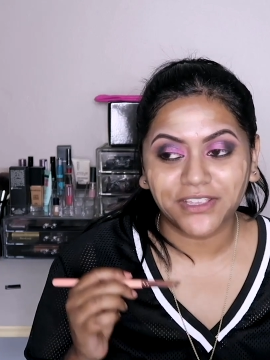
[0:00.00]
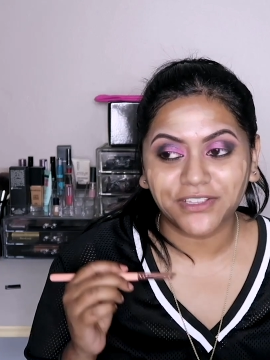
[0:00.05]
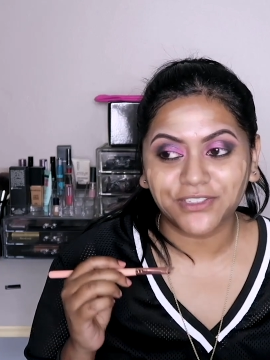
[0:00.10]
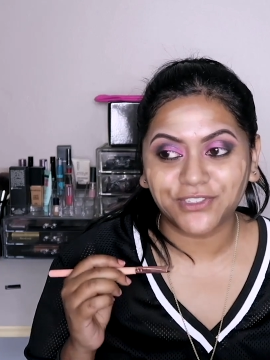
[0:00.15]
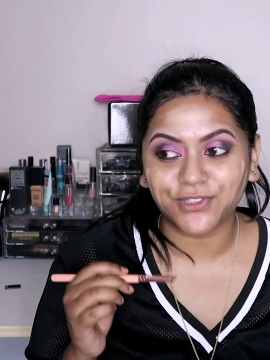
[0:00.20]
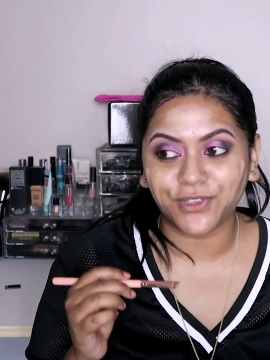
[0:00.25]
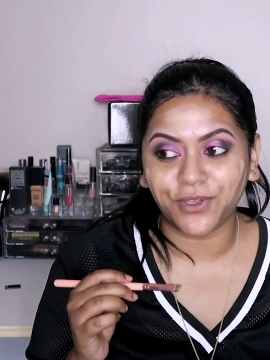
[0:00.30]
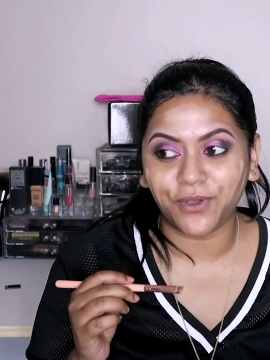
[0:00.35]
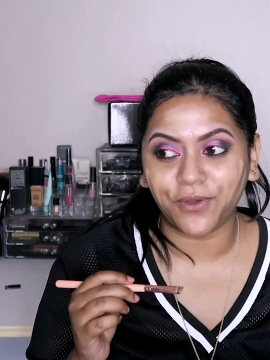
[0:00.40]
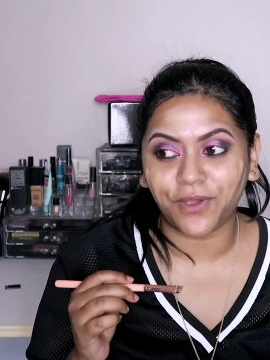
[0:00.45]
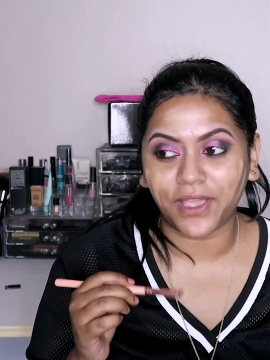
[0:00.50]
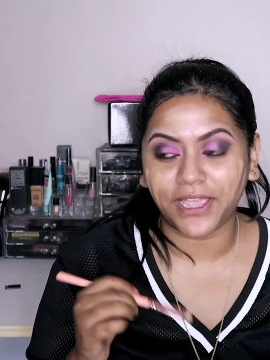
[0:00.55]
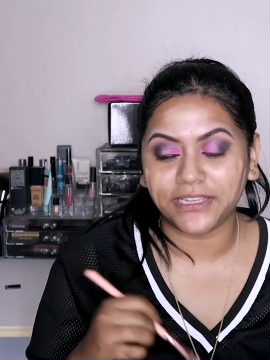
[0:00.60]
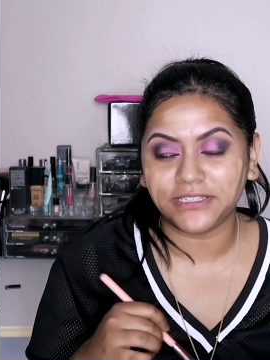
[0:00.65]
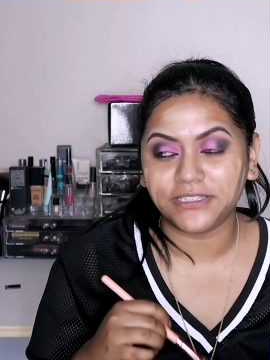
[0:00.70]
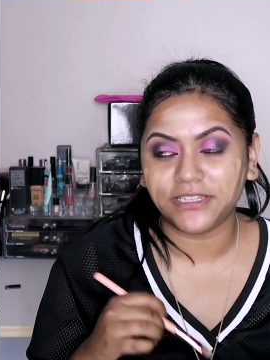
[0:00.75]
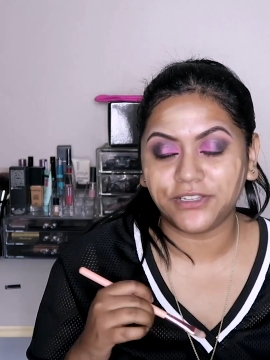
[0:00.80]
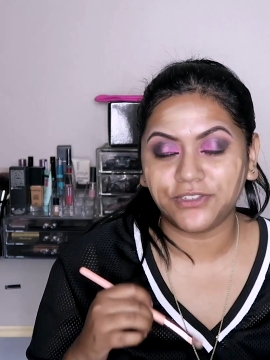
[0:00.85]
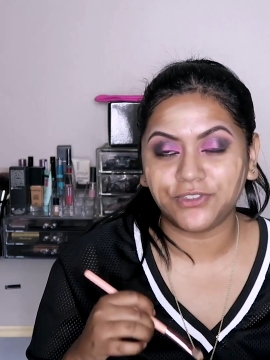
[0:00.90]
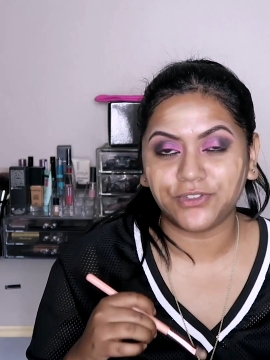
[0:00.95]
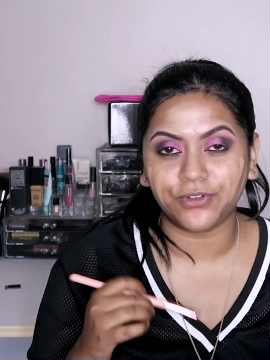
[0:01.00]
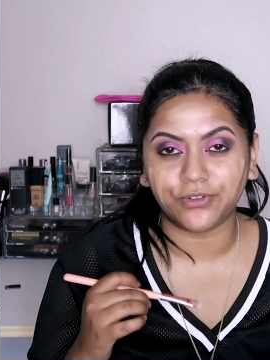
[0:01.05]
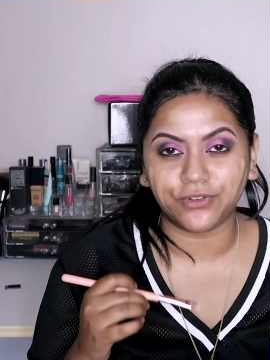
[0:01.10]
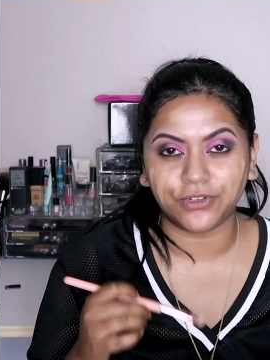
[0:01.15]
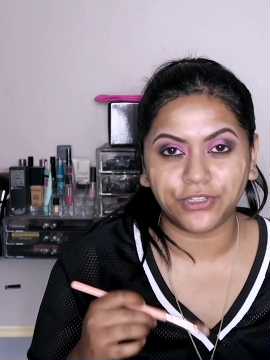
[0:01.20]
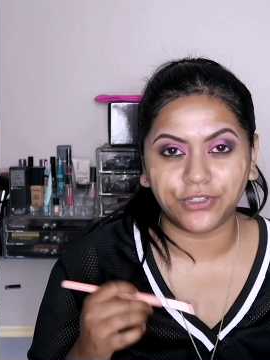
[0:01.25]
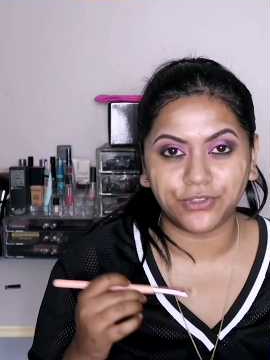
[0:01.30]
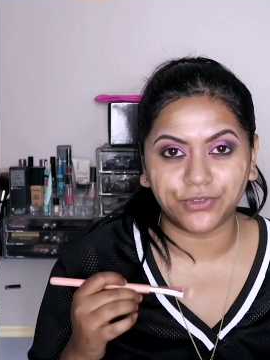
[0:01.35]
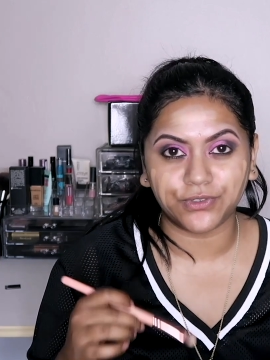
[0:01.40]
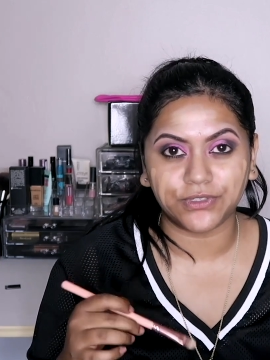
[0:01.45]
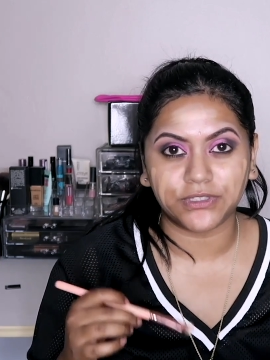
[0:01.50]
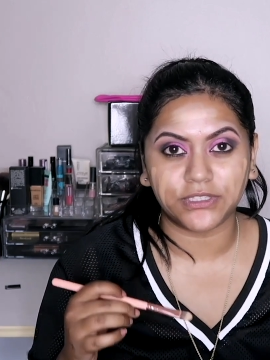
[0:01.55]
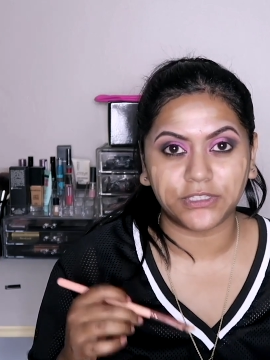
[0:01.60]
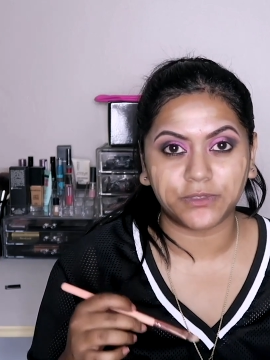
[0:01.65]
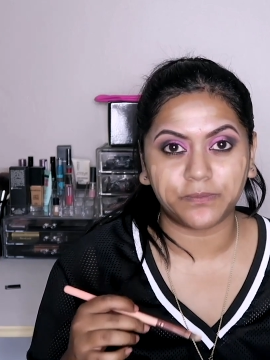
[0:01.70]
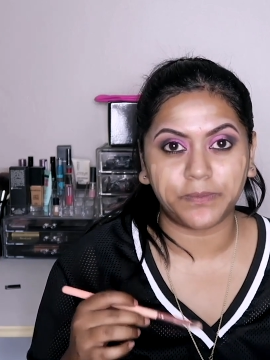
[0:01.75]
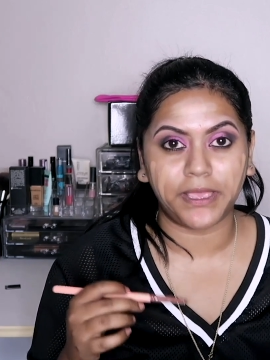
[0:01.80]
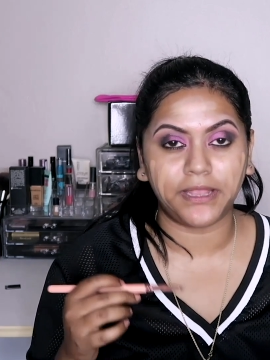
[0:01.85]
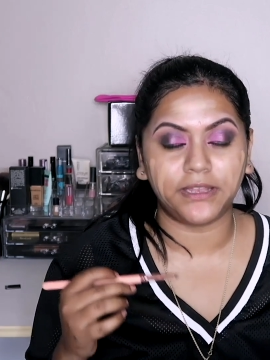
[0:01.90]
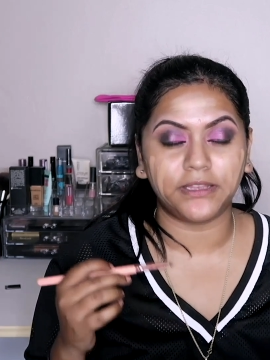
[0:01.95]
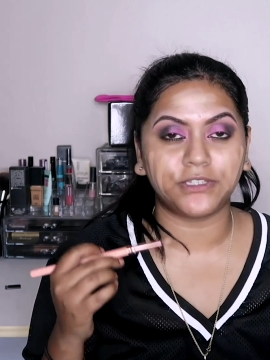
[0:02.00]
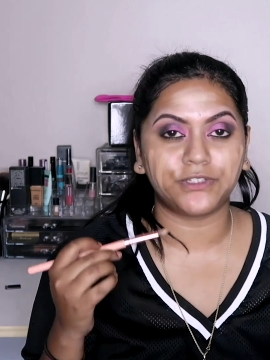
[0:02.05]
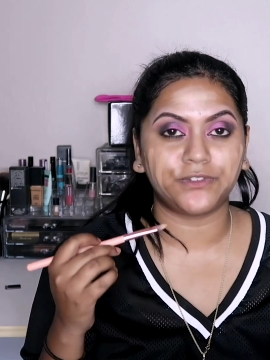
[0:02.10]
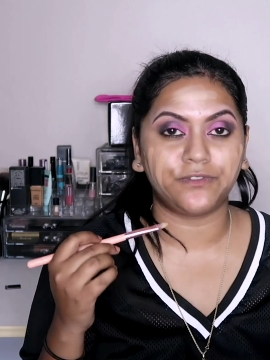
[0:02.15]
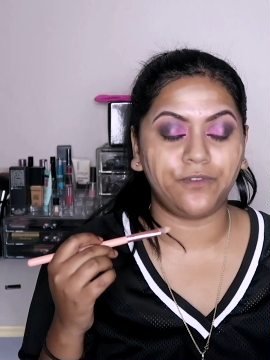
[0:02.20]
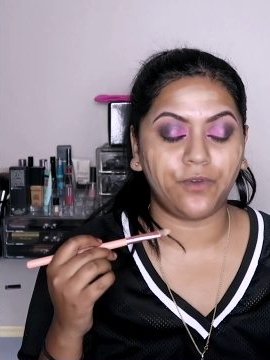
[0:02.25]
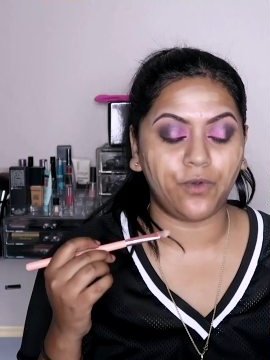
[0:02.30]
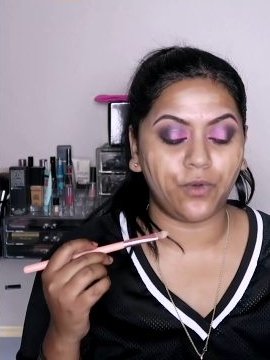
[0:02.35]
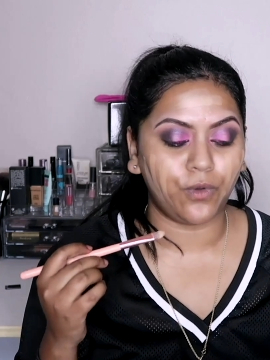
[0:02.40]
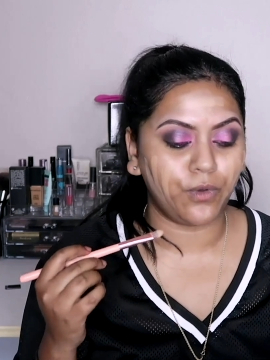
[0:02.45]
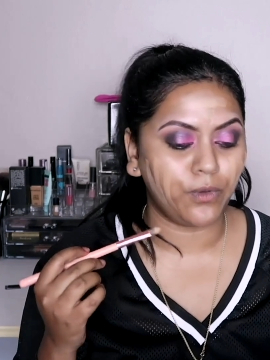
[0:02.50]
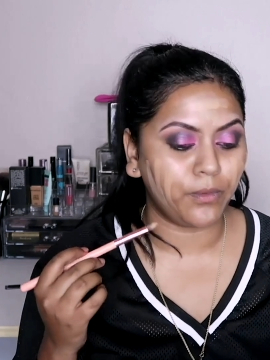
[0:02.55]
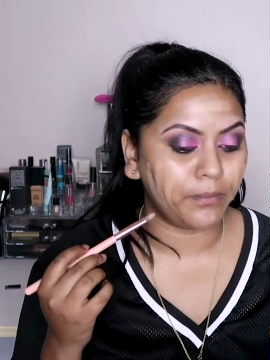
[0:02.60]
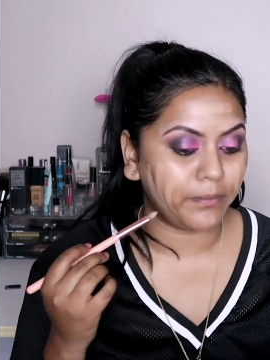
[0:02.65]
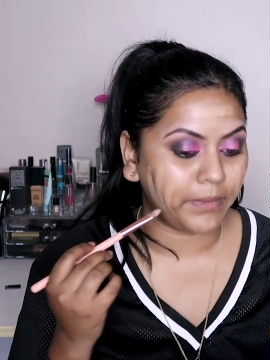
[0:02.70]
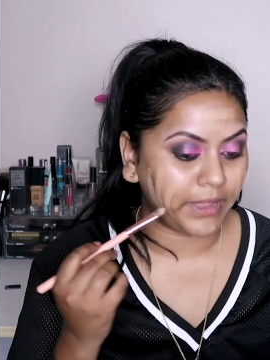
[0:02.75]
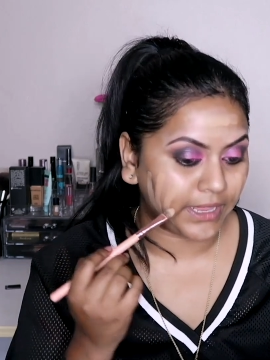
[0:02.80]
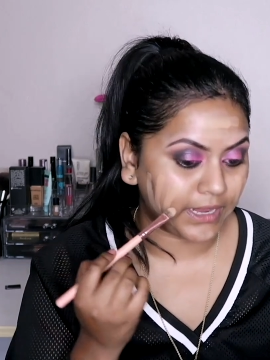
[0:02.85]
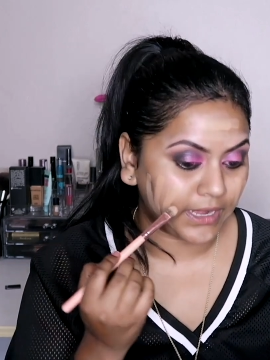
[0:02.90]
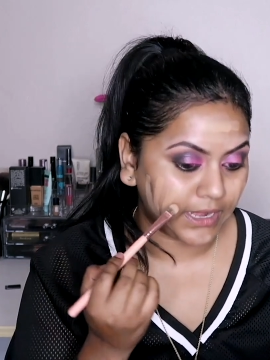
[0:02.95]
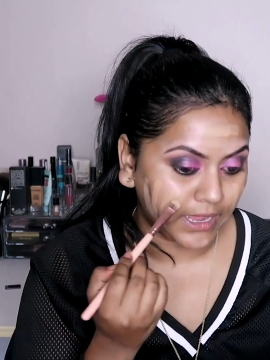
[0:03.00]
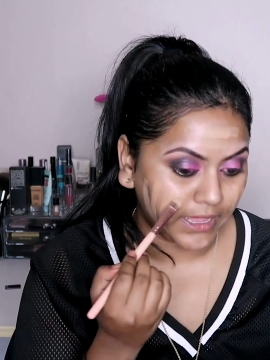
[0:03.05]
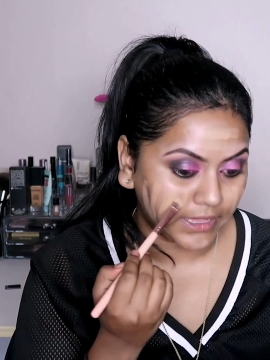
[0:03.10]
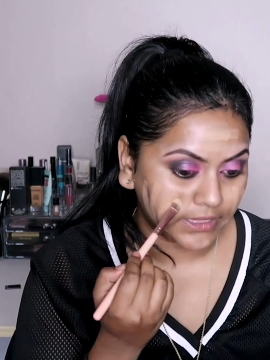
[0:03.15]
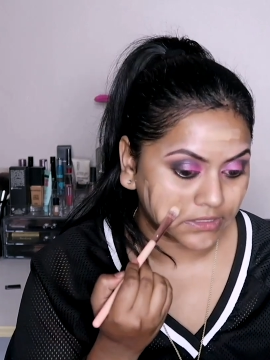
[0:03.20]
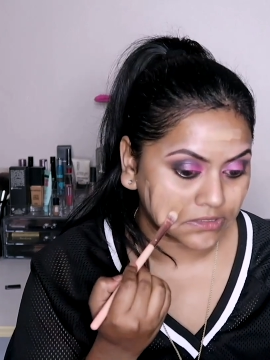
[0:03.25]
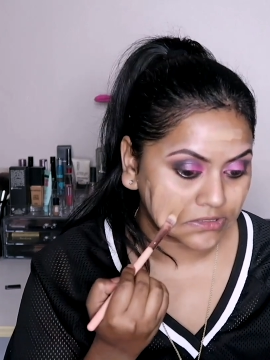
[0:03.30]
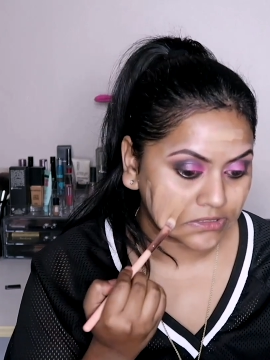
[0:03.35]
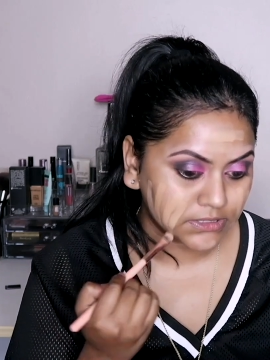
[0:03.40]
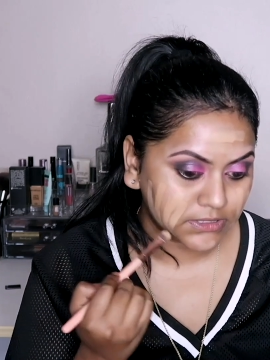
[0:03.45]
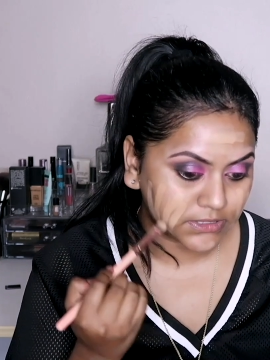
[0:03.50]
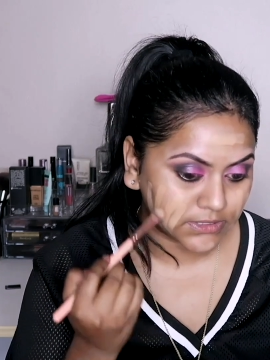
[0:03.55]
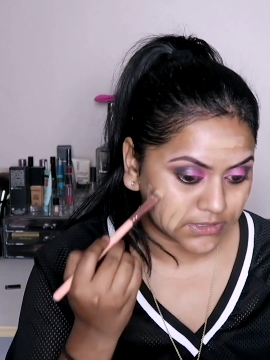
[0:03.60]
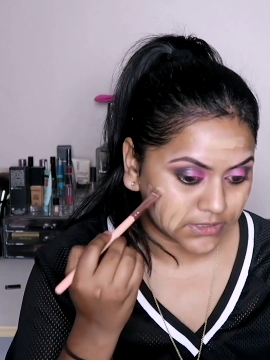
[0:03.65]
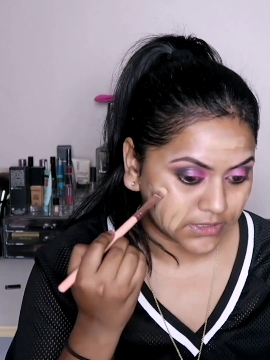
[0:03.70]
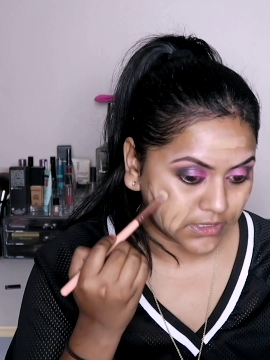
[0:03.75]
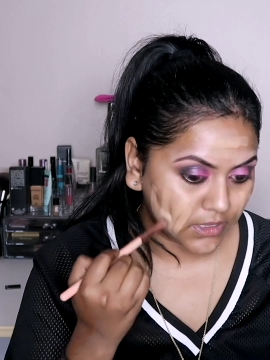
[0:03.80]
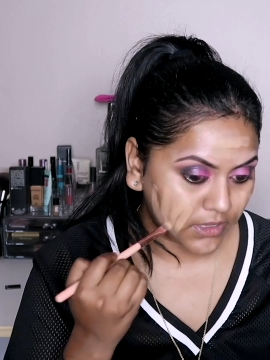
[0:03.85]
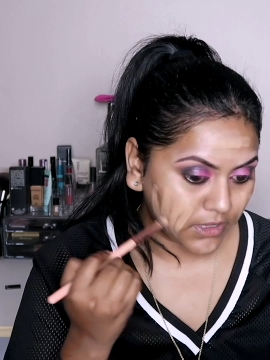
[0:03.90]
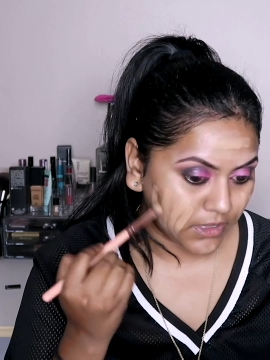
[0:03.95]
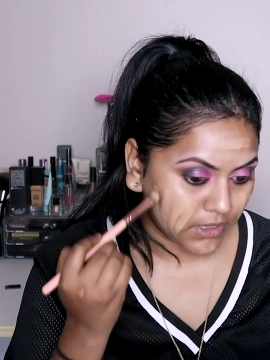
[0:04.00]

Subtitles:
So I tend to only use this palette for my clients,